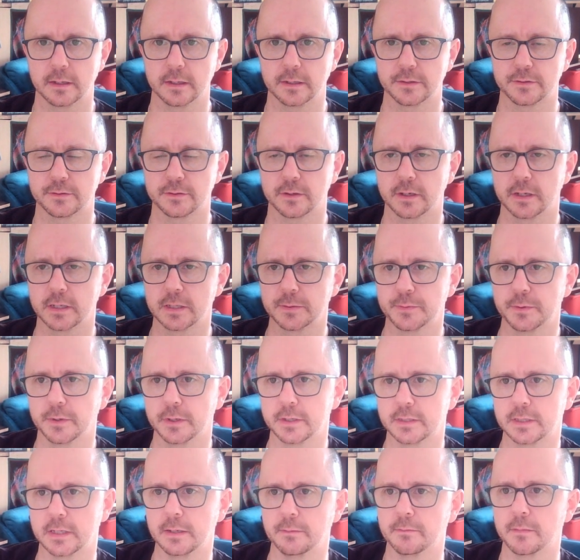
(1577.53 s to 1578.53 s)
Tries
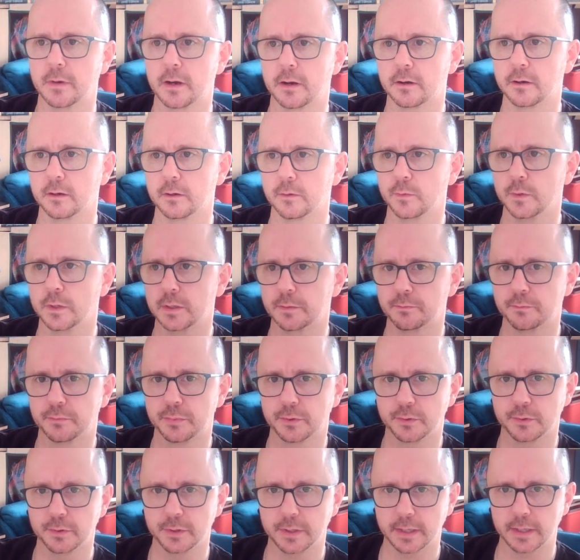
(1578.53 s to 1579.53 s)
purchasing marrow with
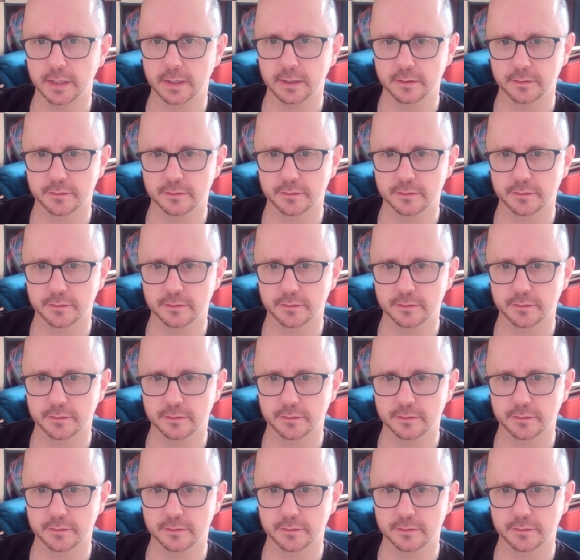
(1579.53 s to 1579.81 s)
pudding.